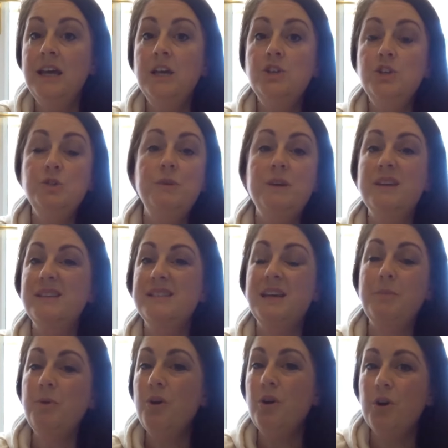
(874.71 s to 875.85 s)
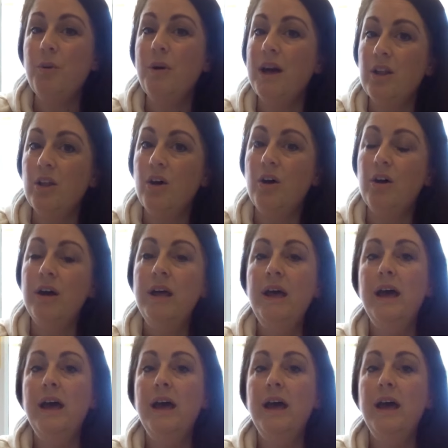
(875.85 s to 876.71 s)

just because I bought her quite a lot.